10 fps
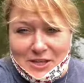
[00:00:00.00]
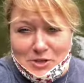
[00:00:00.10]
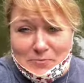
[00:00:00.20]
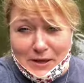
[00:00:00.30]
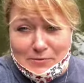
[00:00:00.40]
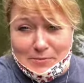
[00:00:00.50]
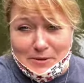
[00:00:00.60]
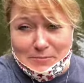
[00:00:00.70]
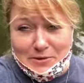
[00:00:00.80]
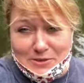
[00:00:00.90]
You may
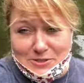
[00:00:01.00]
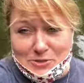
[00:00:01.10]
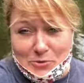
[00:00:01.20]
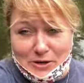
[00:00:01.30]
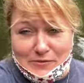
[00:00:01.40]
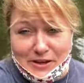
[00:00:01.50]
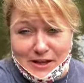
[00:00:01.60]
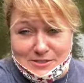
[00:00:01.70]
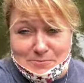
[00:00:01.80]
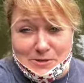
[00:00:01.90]
remember the story of
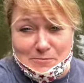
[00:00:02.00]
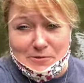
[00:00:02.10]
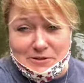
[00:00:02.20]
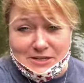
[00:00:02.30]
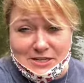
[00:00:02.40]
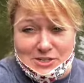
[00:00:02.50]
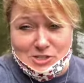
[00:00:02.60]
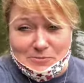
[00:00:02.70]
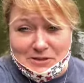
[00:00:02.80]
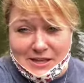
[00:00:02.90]
God's people in
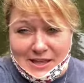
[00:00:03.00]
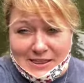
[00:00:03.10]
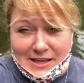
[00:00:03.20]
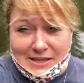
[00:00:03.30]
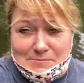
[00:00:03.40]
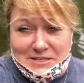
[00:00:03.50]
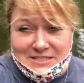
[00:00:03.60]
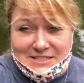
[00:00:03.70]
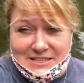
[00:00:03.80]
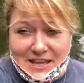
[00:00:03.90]
Egypt. They had been
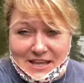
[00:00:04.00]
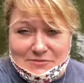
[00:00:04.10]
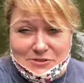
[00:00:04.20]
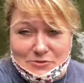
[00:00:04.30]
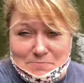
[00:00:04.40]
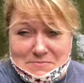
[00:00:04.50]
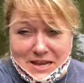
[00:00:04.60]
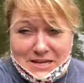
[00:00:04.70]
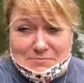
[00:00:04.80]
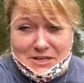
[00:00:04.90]
slaves for
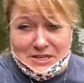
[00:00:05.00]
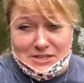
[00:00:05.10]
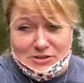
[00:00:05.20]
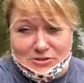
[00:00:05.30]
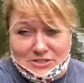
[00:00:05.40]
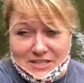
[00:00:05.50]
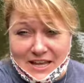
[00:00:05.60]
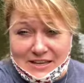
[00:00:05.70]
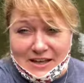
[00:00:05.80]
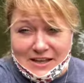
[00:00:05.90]
many, many years,
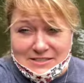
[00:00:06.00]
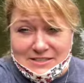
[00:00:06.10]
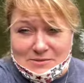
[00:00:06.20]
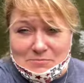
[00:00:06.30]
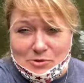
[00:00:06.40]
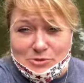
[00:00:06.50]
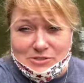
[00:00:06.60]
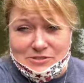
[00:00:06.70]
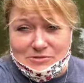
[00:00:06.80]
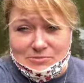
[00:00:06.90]
and God sent
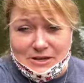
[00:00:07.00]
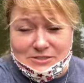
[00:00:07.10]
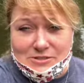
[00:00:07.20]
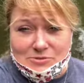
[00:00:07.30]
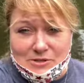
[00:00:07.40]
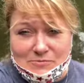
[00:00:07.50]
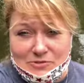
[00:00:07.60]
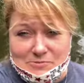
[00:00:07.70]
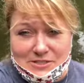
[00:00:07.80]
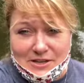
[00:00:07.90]
Moses to rescue them
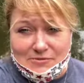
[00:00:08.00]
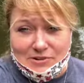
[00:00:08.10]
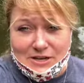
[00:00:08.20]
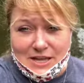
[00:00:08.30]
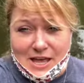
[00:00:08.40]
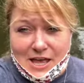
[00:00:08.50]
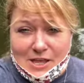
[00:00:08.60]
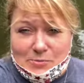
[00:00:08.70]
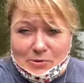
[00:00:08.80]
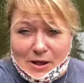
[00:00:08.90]
from slavery.
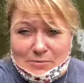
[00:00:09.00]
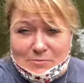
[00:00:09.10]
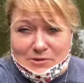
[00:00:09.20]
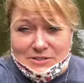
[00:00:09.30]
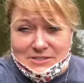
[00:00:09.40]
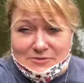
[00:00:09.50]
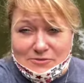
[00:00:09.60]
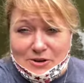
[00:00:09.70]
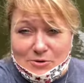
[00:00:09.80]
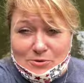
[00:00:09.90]
The problem was that
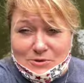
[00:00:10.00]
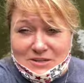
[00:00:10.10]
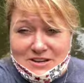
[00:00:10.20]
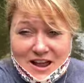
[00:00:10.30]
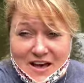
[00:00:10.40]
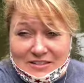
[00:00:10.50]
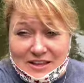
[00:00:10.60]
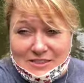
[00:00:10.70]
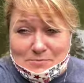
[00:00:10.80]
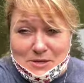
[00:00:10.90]
Pharaoh would not
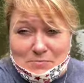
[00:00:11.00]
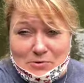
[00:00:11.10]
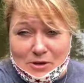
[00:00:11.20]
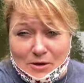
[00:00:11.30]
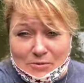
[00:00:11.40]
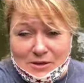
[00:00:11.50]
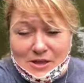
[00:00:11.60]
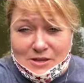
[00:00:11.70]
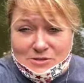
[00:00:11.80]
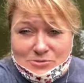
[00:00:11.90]
let the people go,
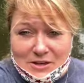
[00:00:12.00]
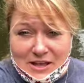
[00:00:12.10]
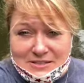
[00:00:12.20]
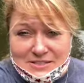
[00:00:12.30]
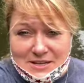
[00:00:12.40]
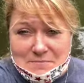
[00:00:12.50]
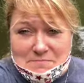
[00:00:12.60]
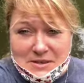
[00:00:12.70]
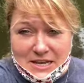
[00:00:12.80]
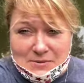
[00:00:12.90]
so God sent
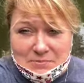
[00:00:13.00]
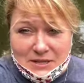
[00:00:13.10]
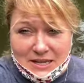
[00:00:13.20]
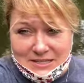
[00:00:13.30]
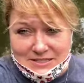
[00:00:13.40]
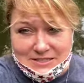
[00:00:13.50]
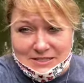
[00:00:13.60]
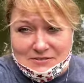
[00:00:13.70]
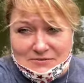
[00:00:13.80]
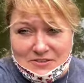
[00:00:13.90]
many plagues to
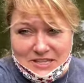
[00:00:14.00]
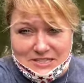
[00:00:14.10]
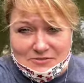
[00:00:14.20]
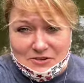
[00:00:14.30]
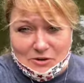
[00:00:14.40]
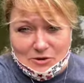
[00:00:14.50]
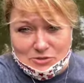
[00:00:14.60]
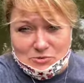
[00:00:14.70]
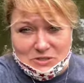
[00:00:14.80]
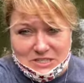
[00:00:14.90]
convince Pharaoh
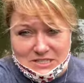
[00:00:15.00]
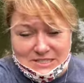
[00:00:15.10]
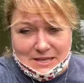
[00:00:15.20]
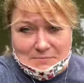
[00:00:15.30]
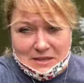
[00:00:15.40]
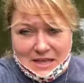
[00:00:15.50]
to release them.